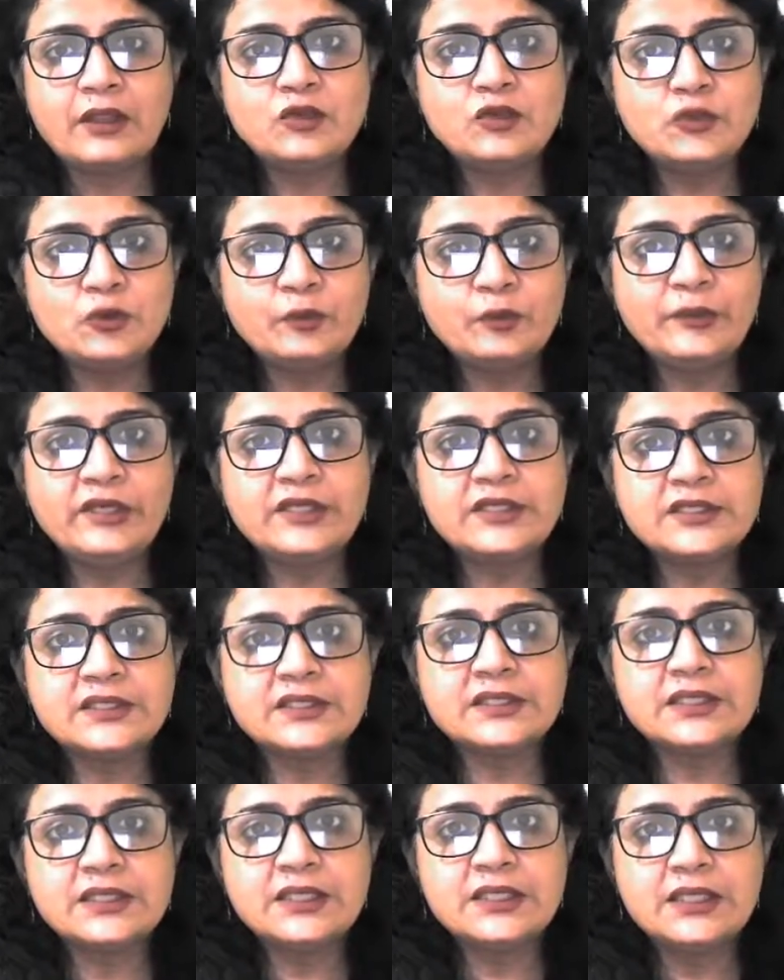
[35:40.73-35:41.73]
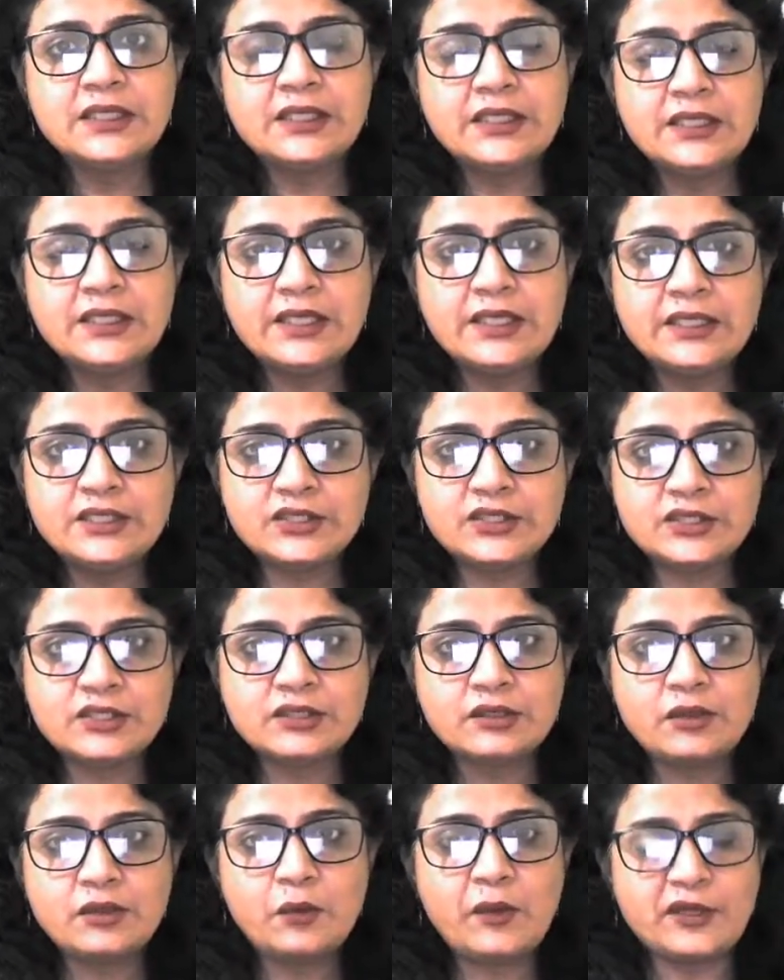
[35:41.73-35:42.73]
2 minutes
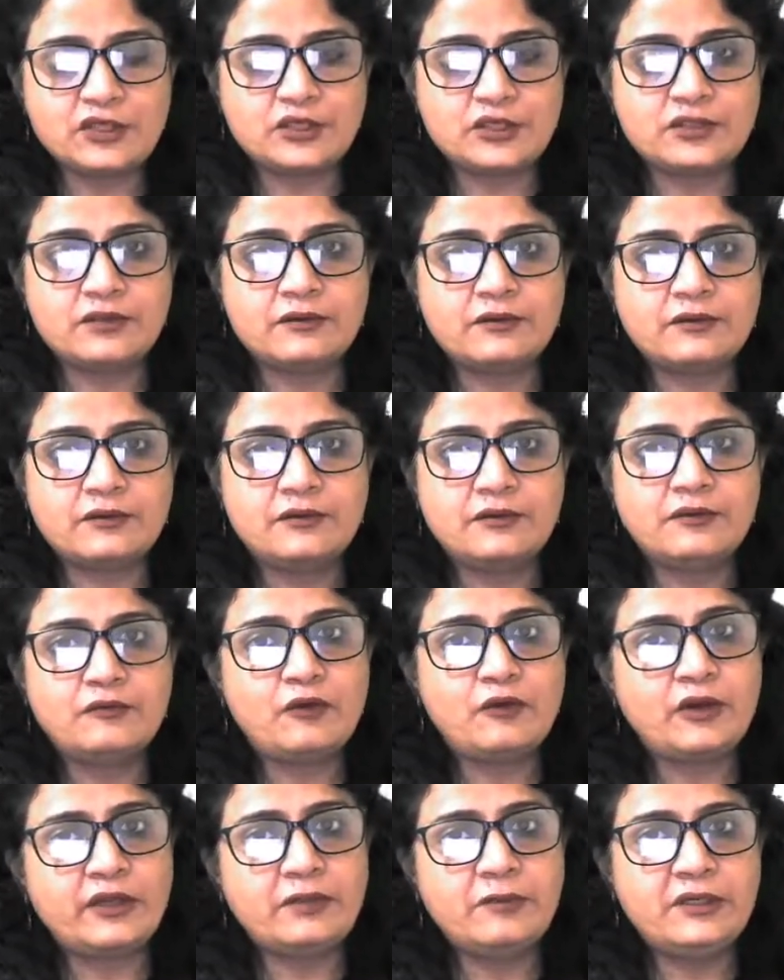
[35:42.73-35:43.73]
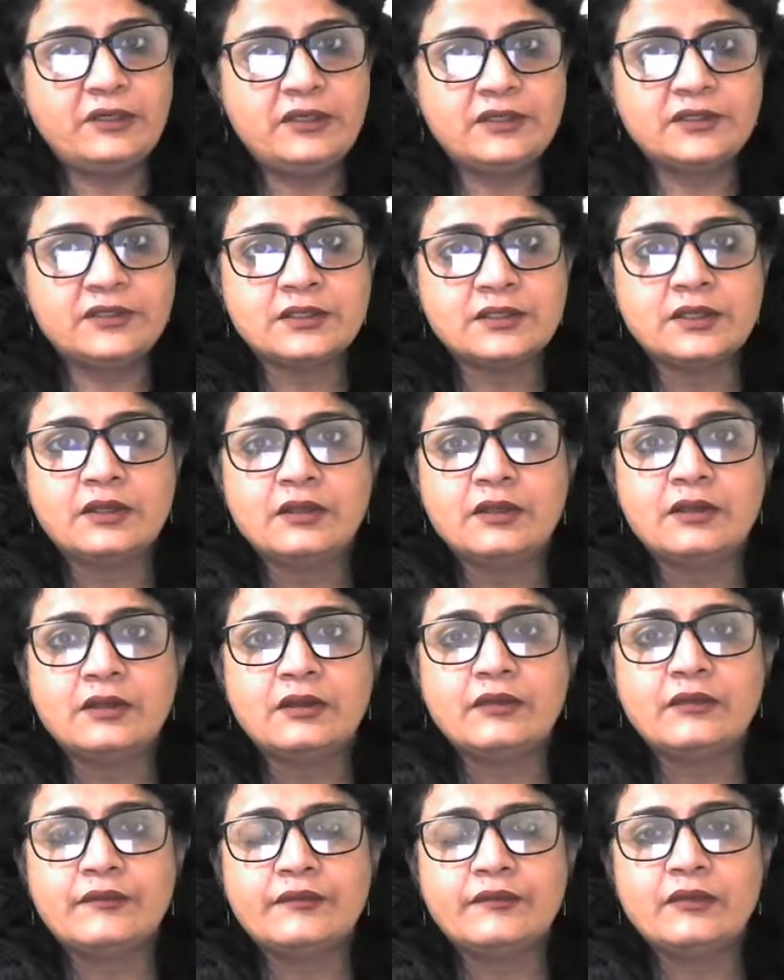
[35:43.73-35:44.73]
each question, 40 minutes
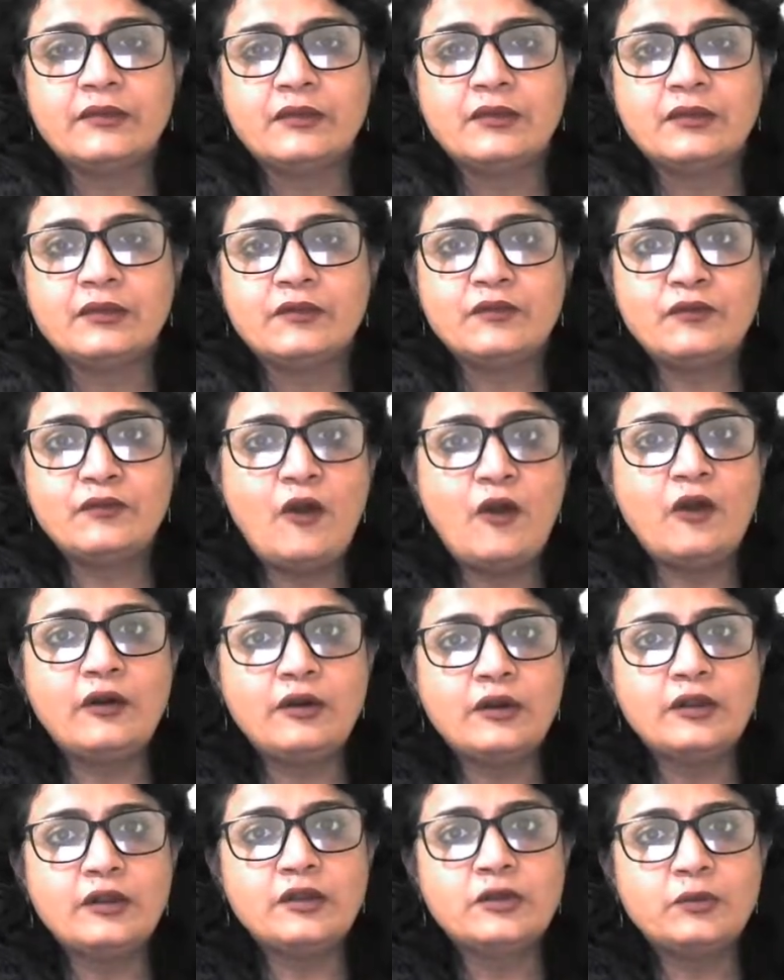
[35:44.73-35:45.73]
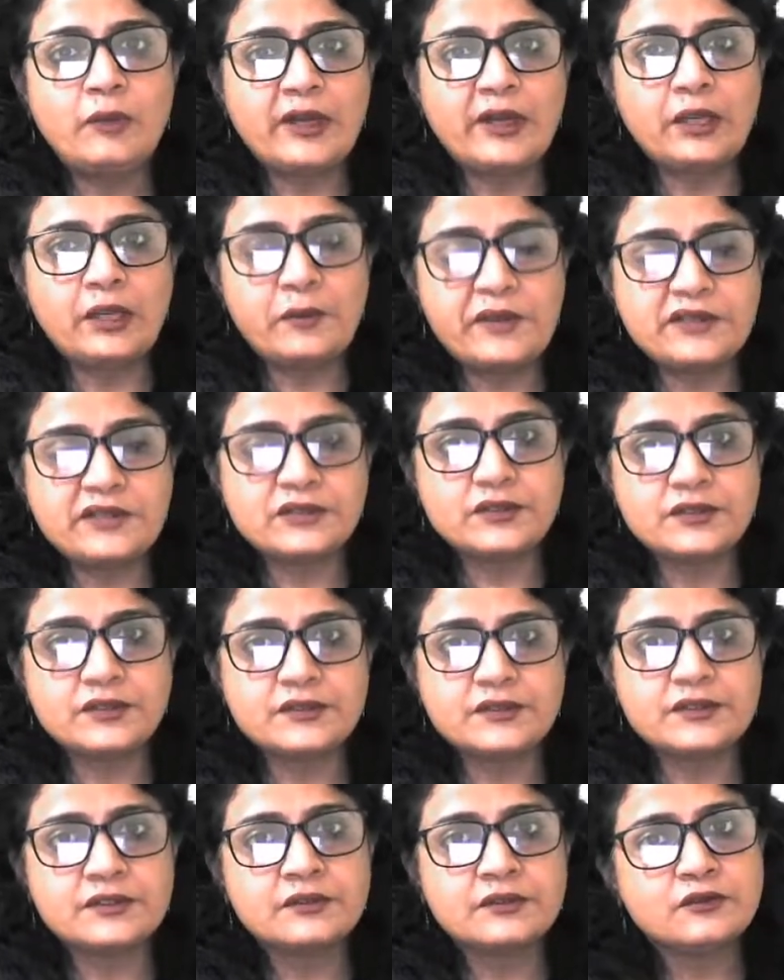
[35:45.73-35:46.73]
for 20
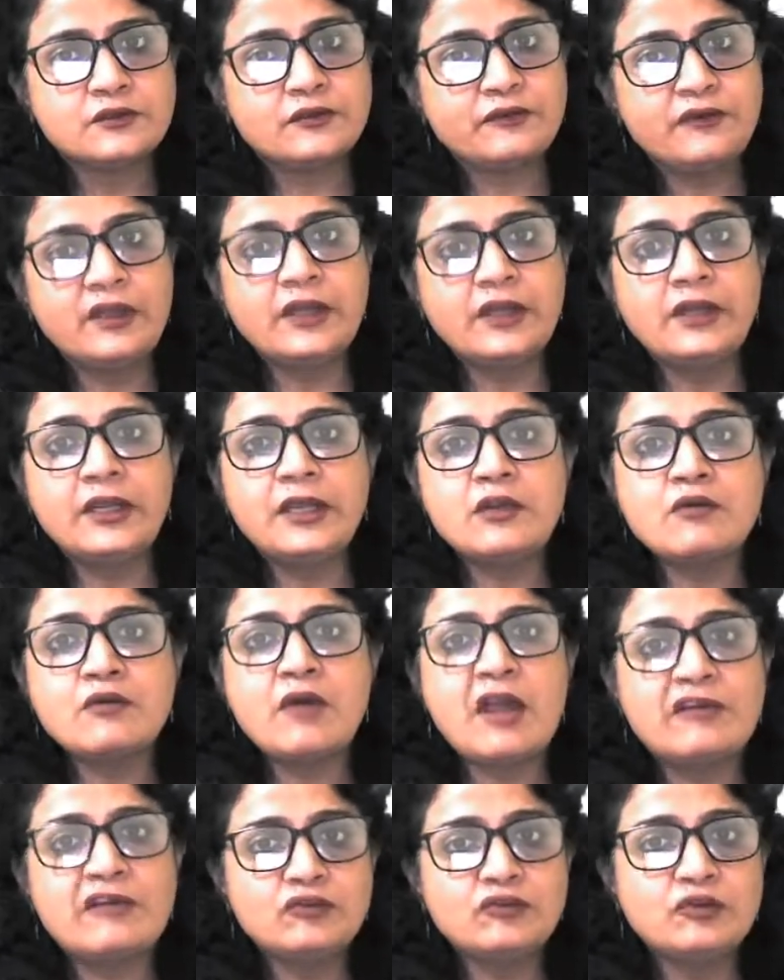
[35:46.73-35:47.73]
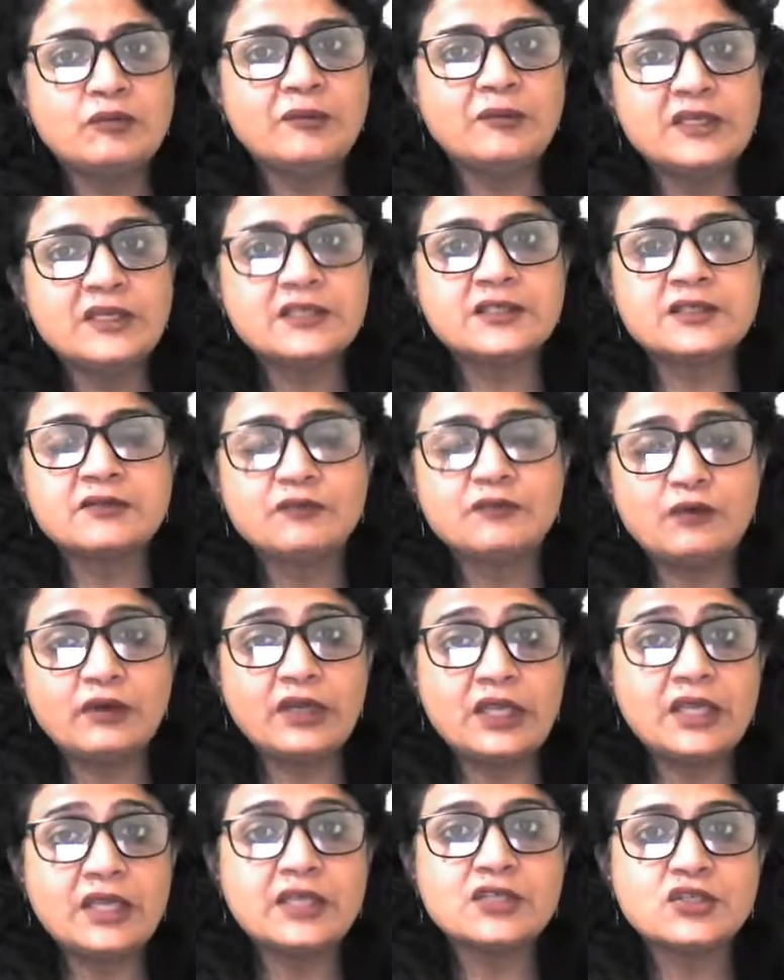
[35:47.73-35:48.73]
questions. So fairly you have 2 minutes for
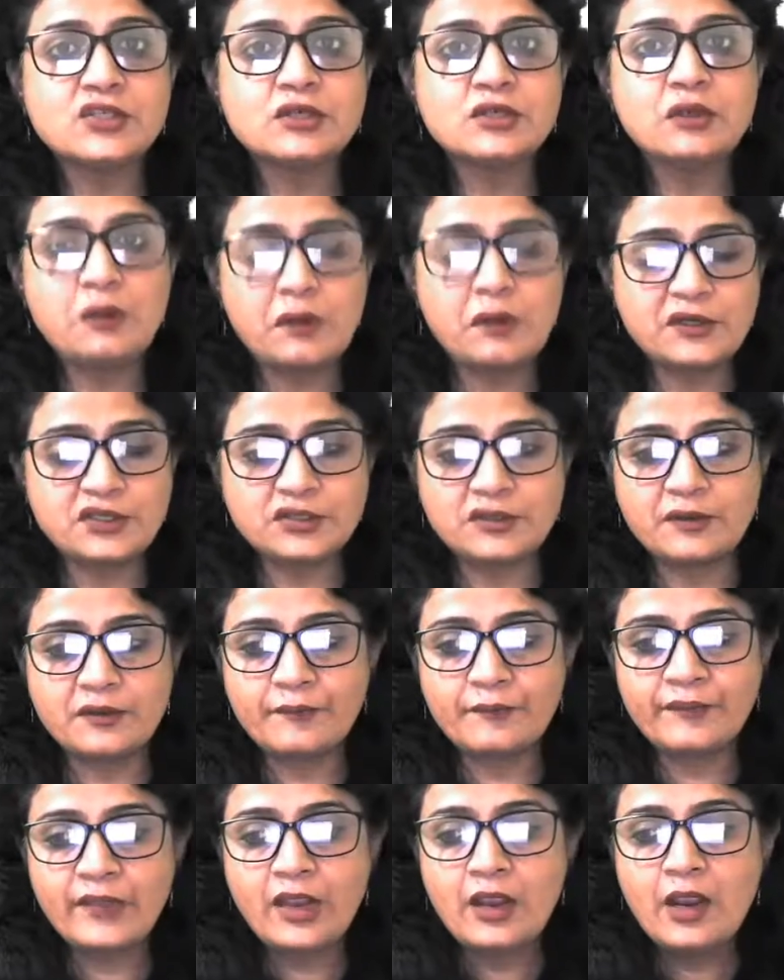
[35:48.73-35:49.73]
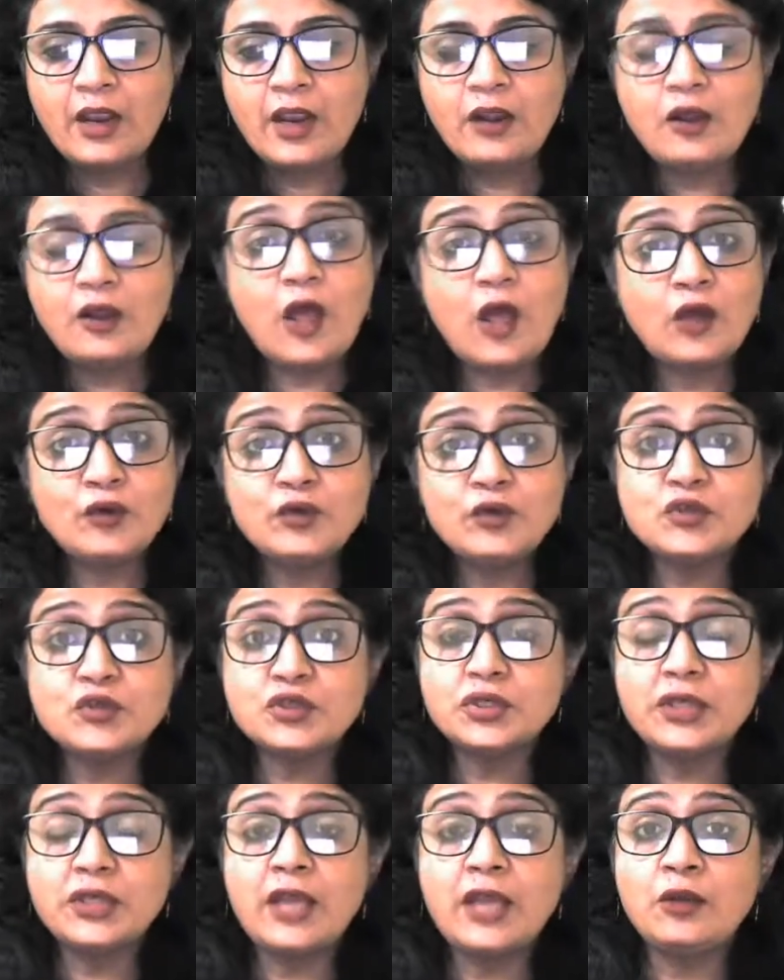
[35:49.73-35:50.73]
each question. Now how you
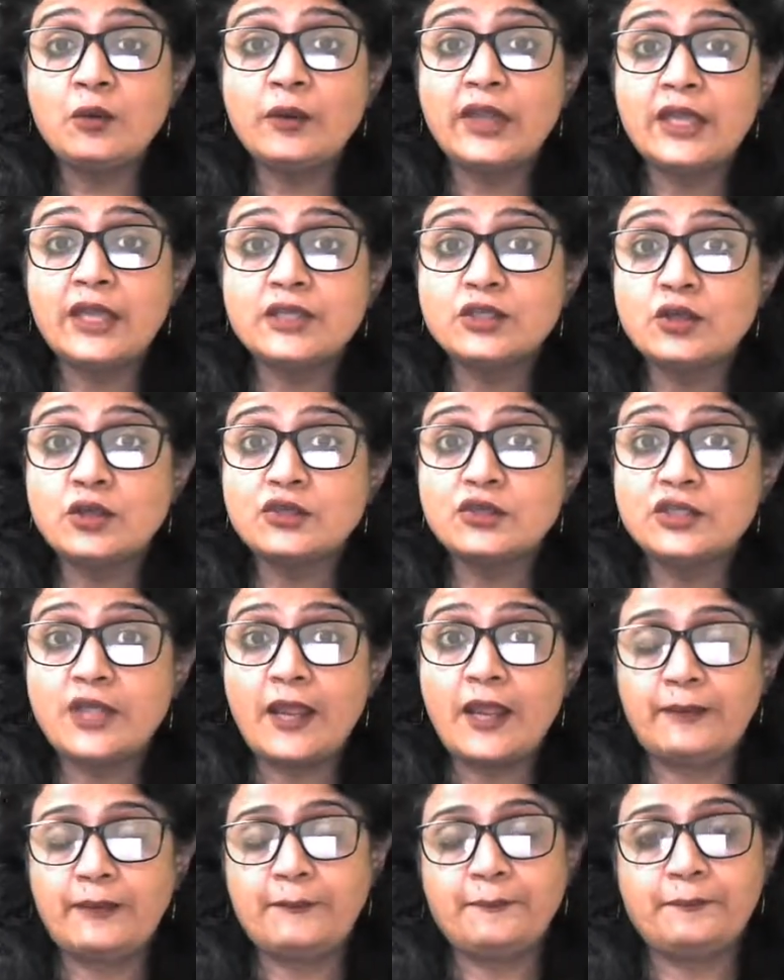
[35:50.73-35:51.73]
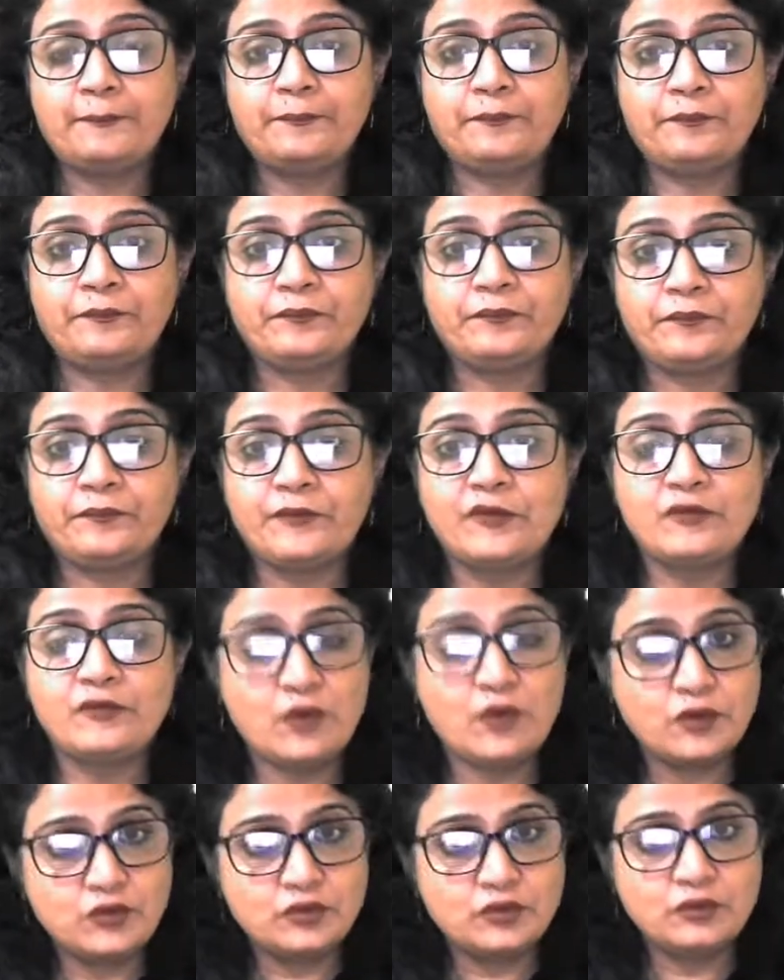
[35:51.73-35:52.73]
should allocate your time if you
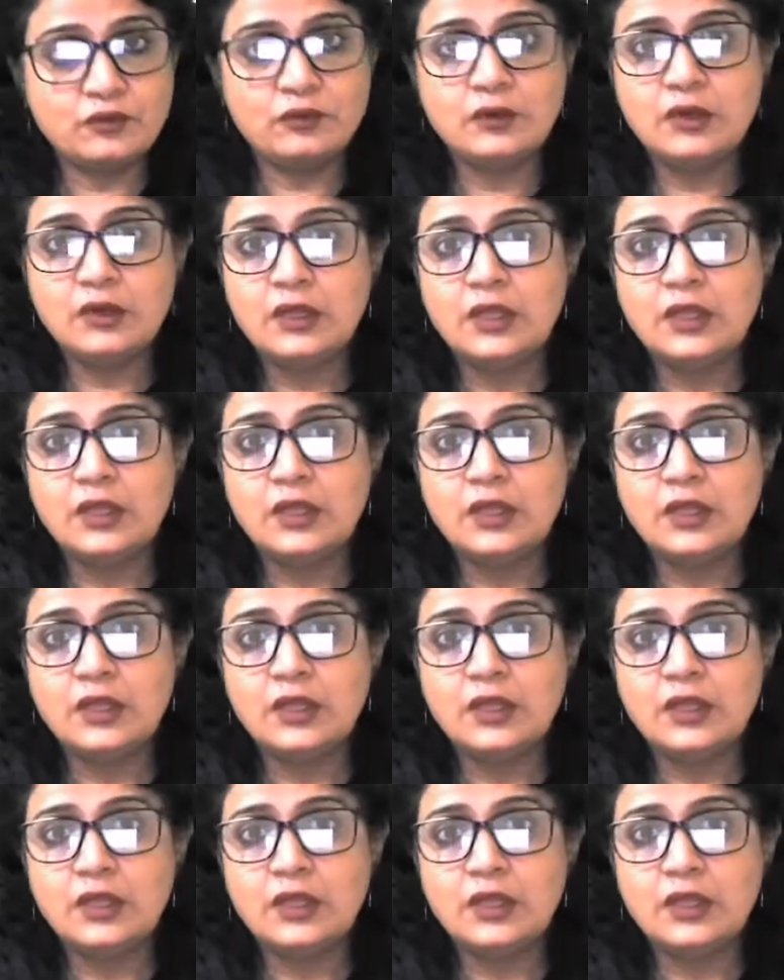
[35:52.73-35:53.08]
want to